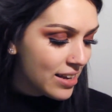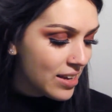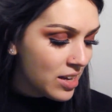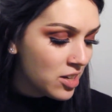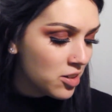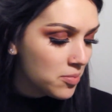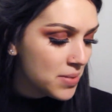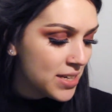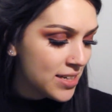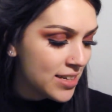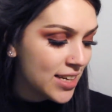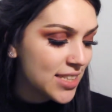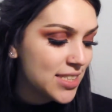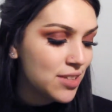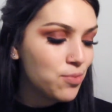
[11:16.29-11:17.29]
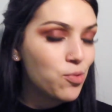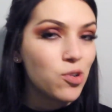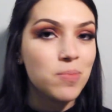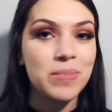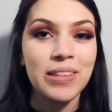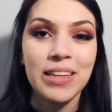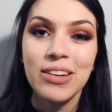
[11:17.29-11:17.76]
it'll be nice and
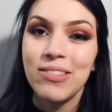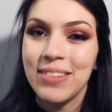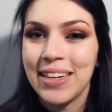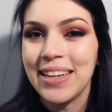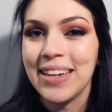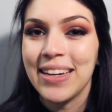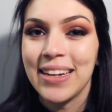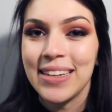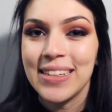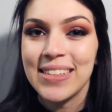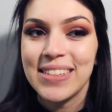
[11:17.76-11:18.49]
warm and liquidy again.